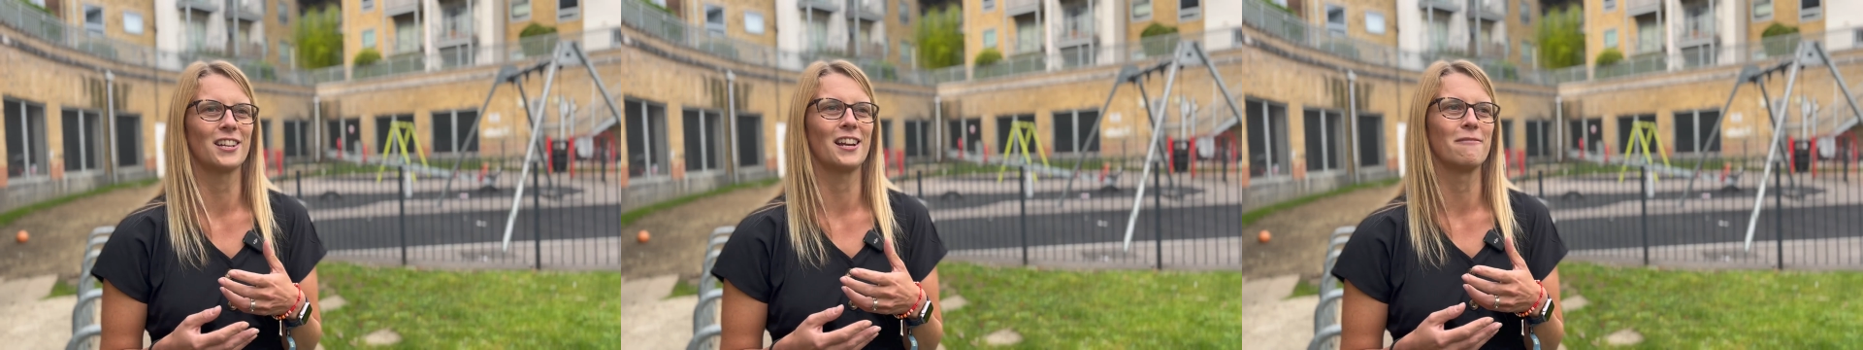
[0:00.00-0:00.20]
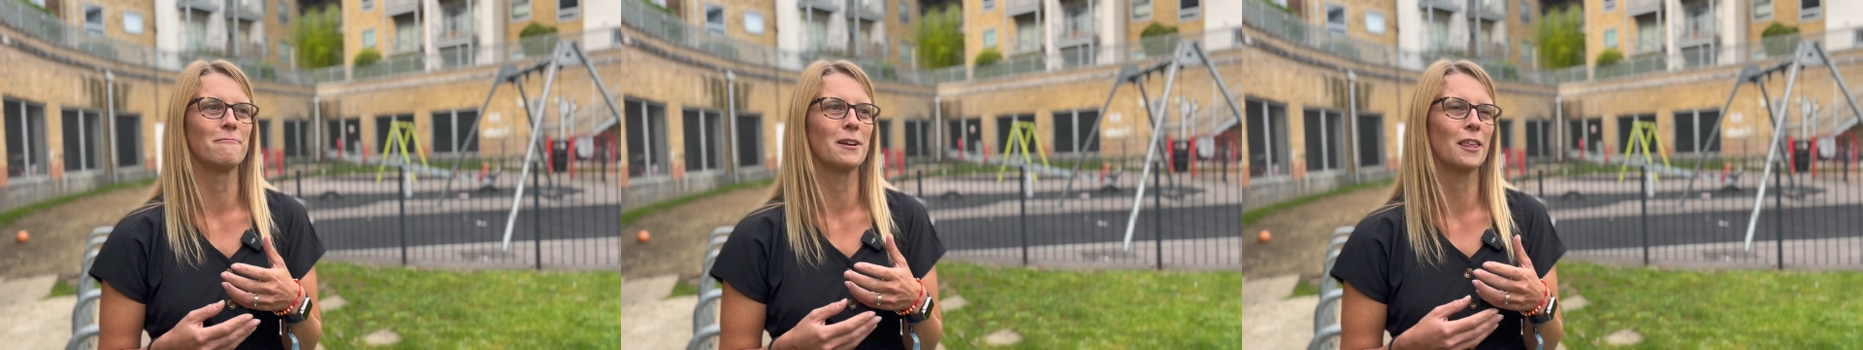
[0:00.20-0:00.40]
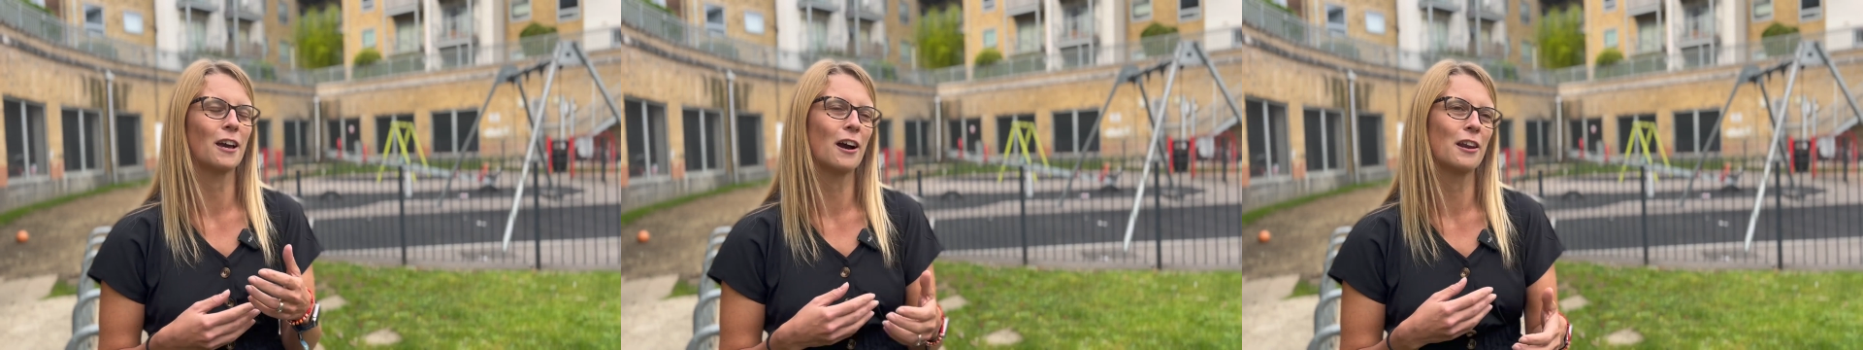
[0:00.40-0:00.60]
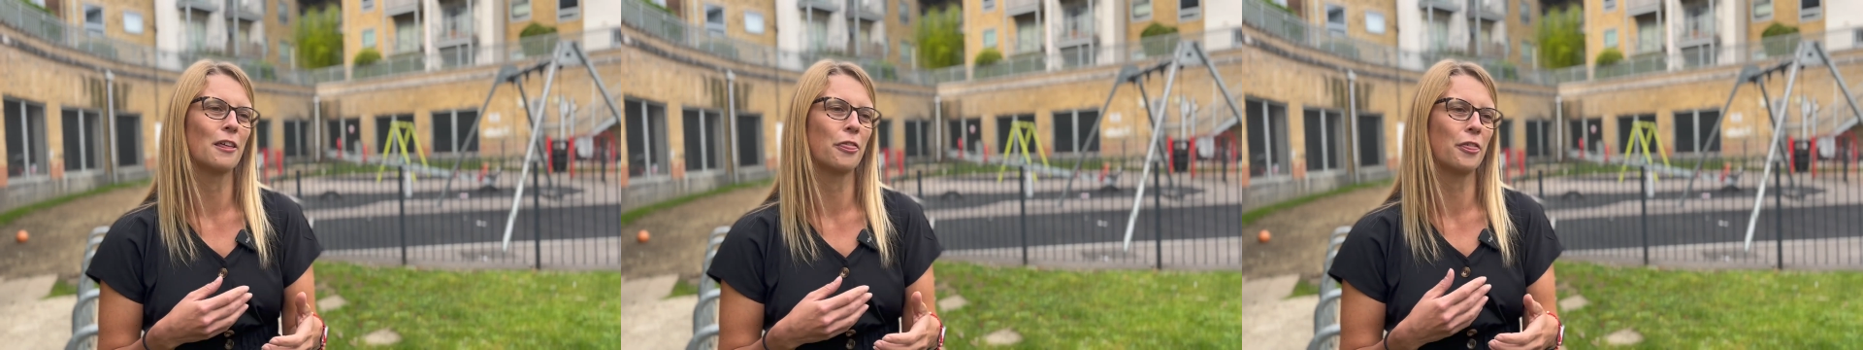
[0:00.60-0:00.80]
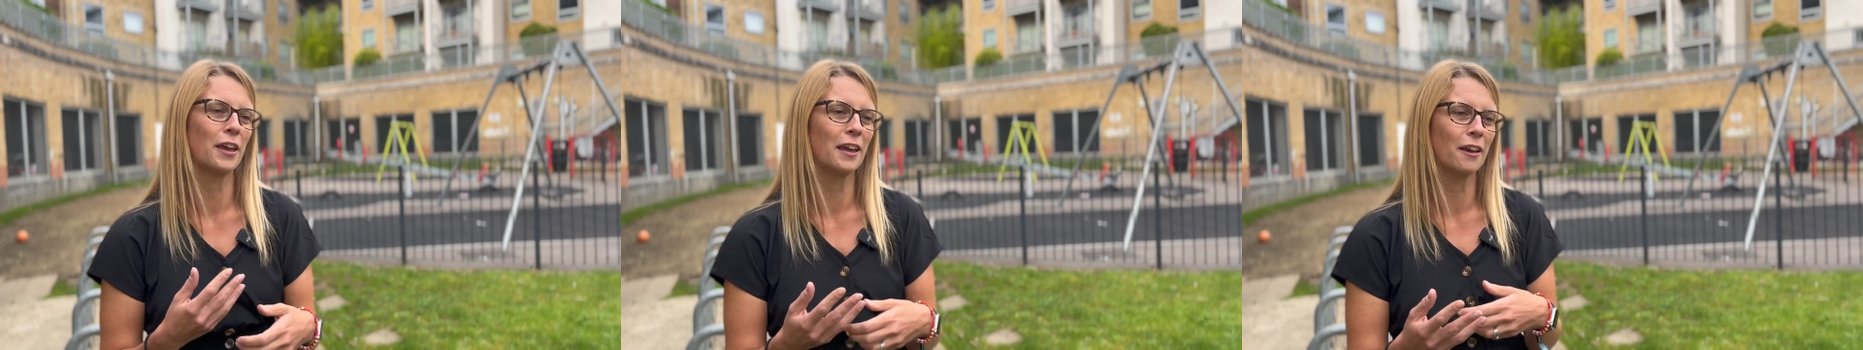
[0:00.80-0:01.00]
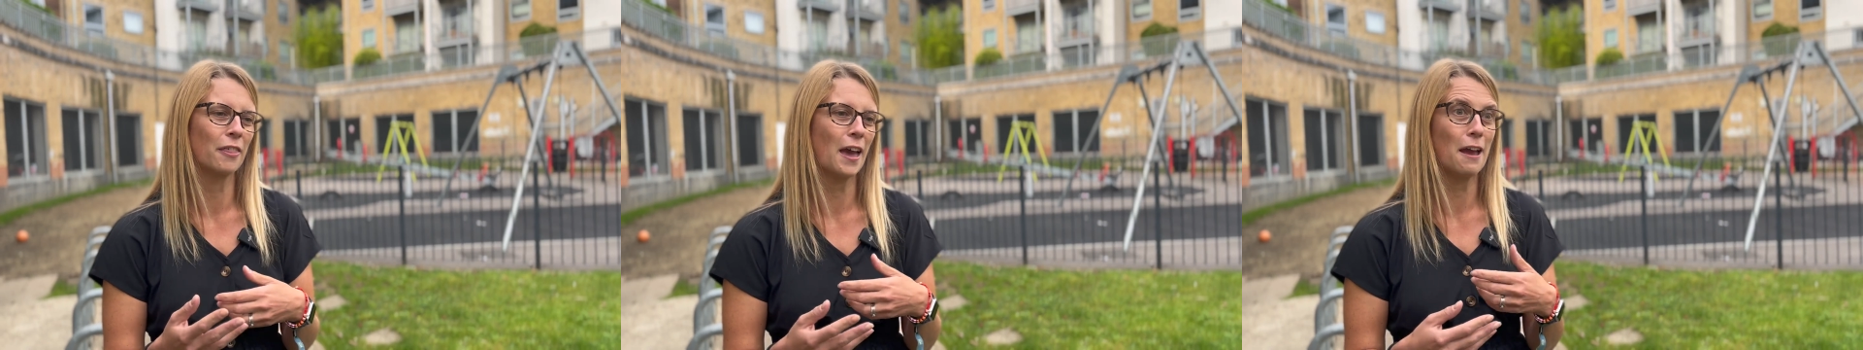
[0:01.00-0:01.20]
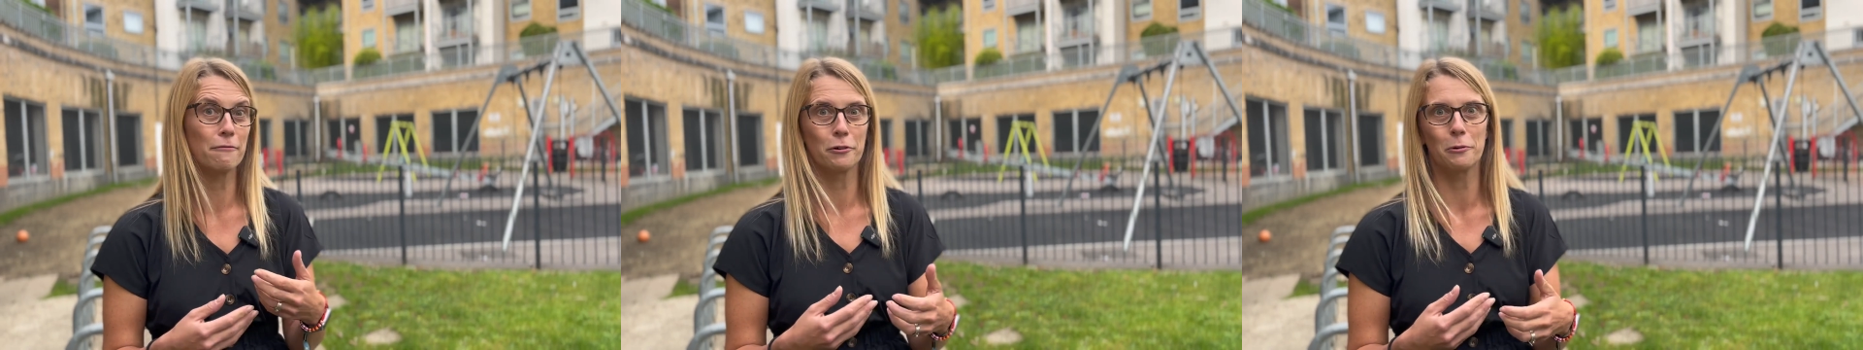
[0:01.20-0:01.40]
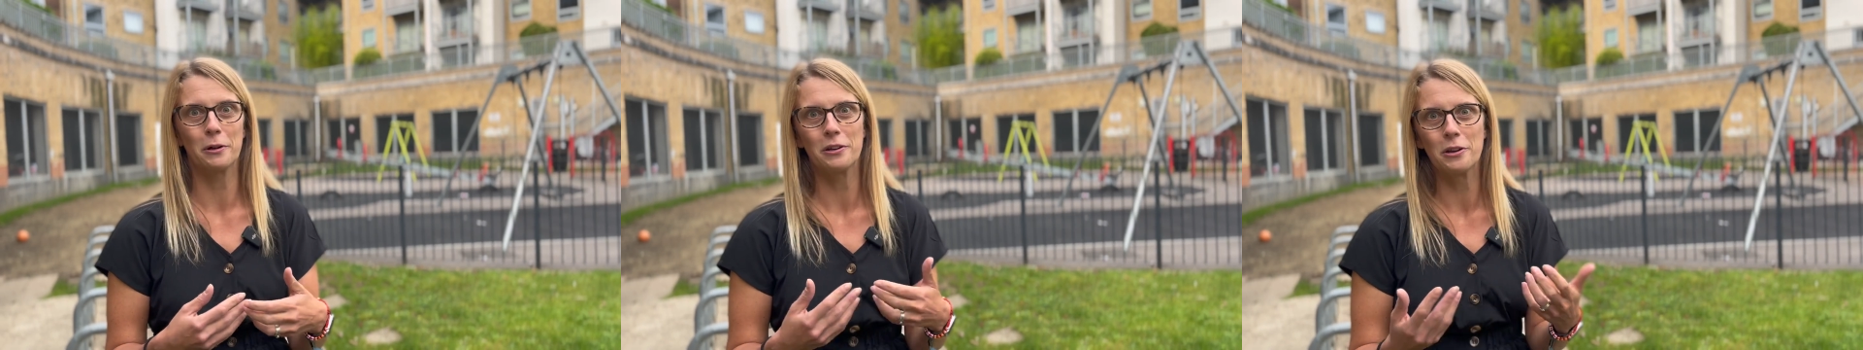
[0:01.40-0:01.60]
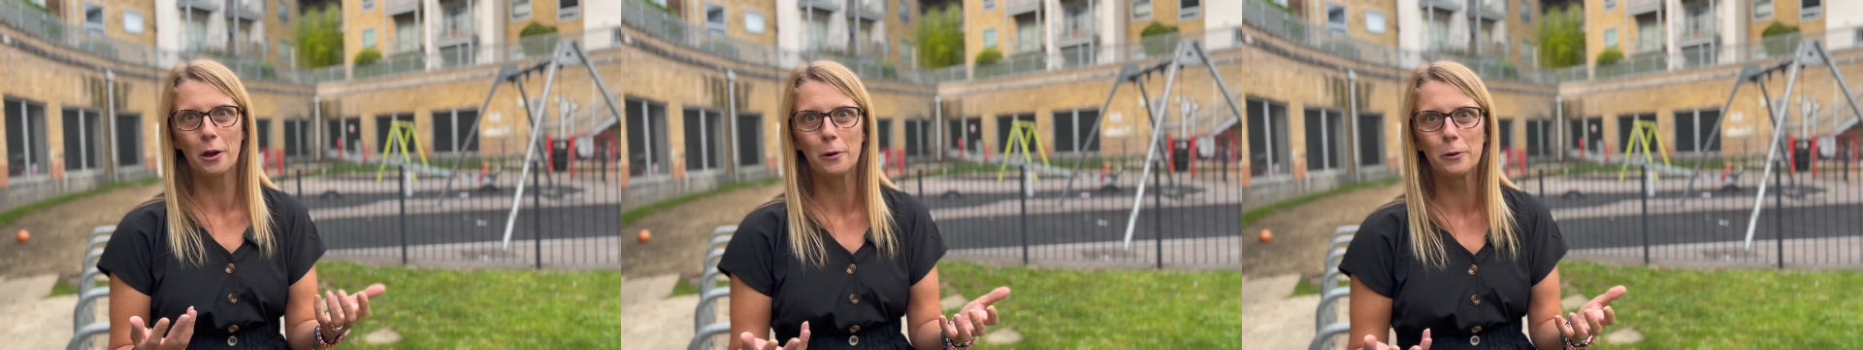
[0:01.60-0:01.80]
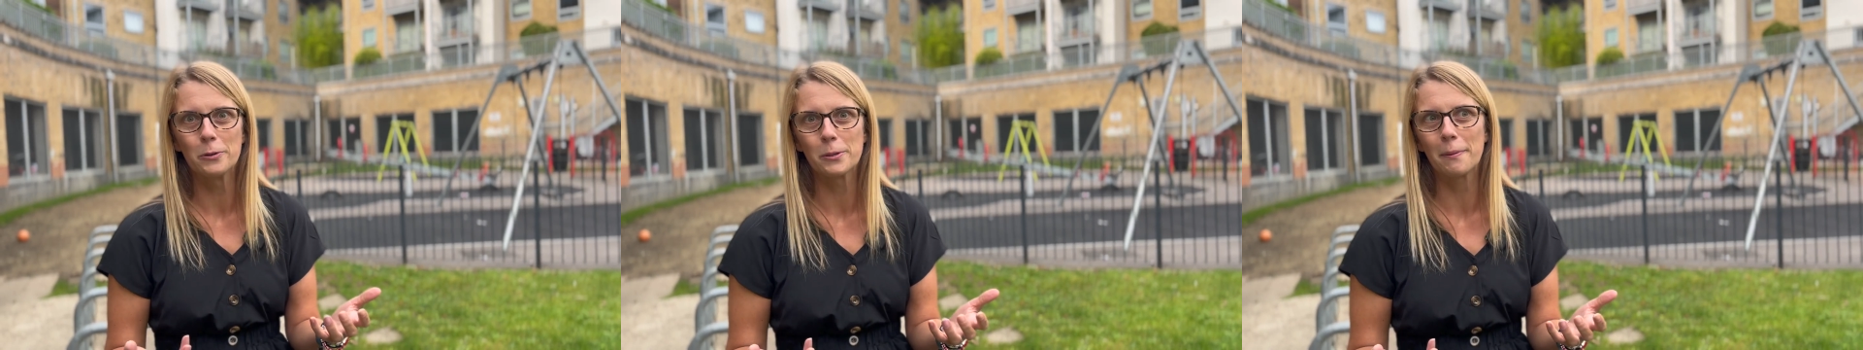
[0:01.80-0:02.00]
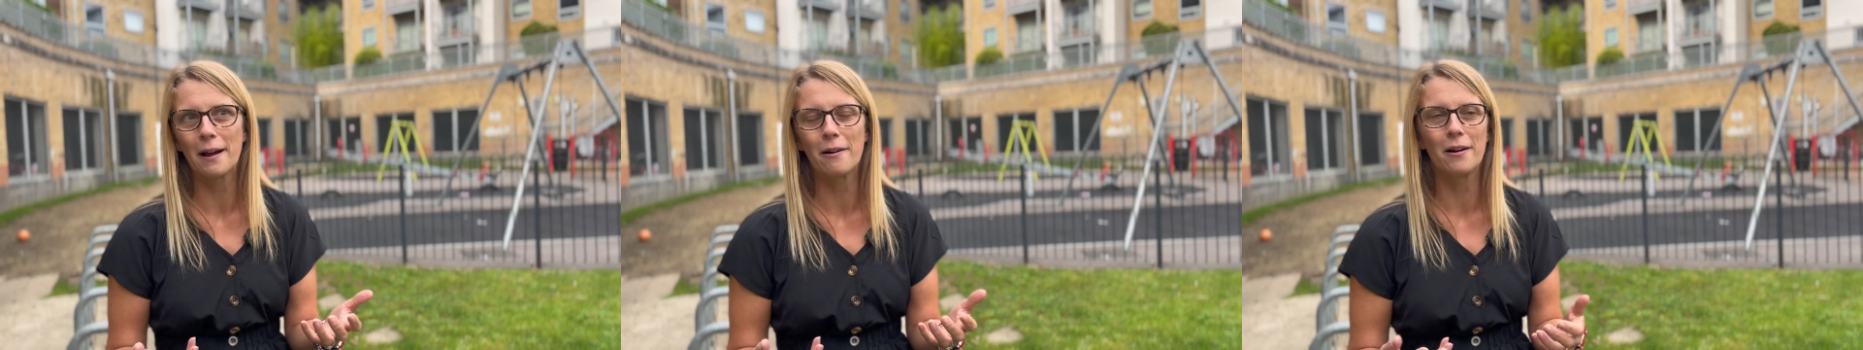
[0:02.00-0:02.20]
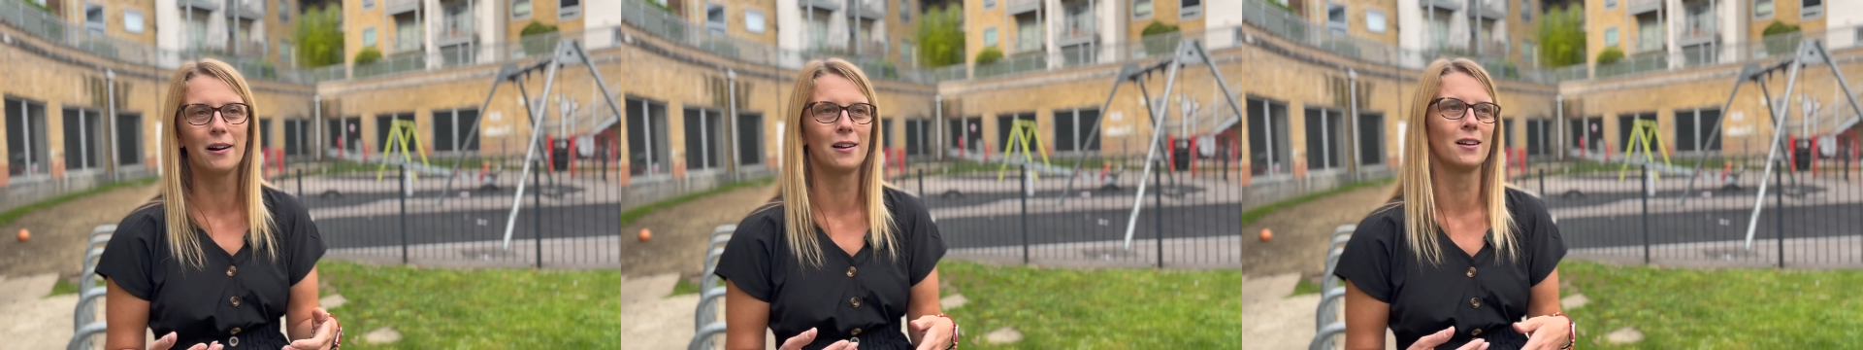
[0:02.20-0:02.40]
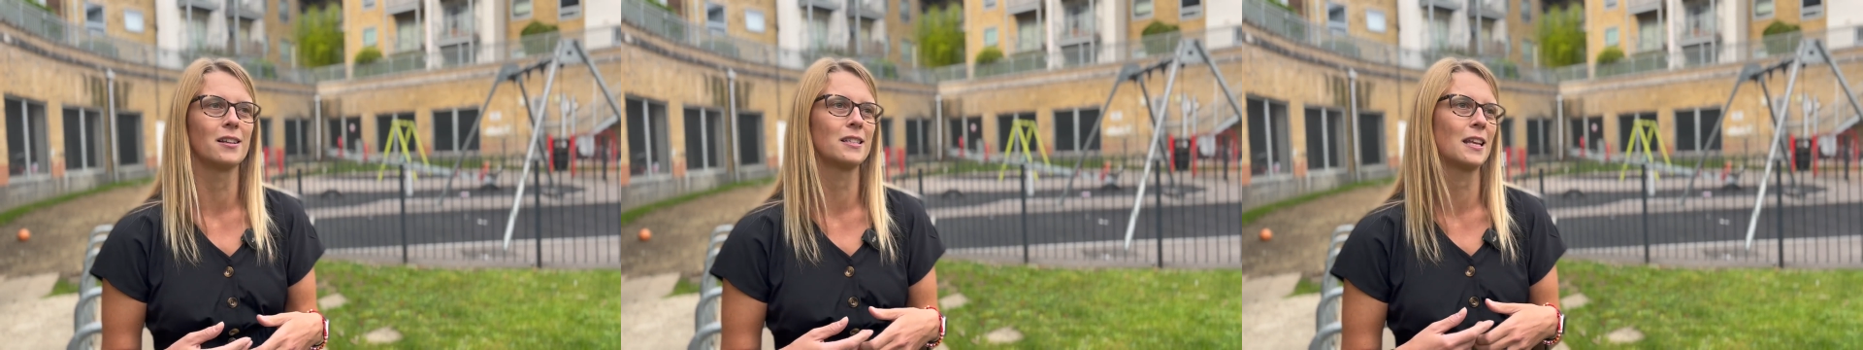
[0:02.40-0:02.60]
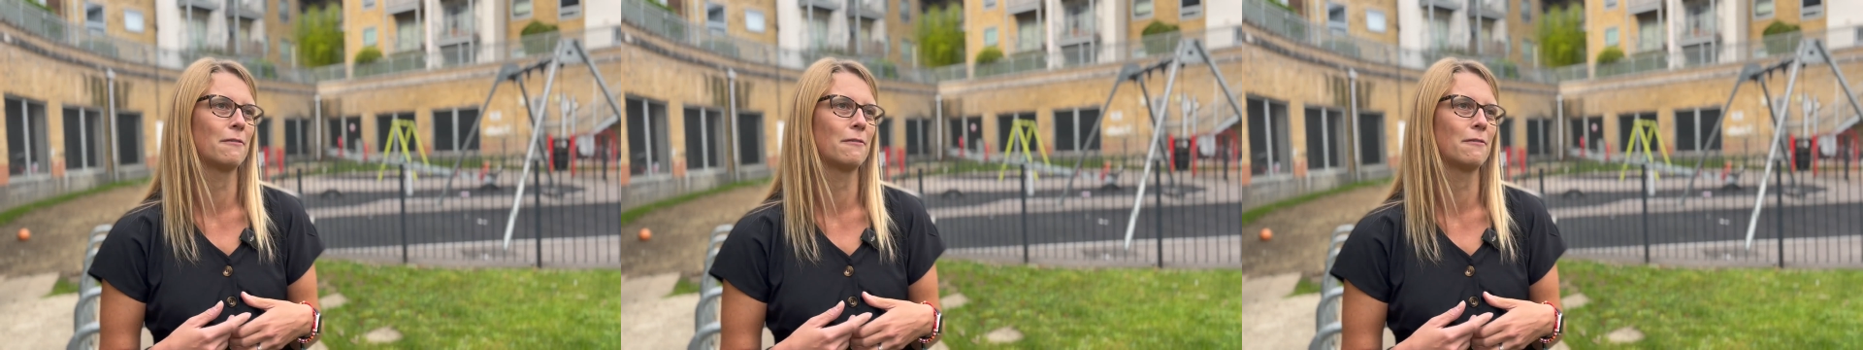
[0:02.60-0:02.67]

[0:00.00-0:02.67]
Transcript: and we kind of think that everyone knows about us,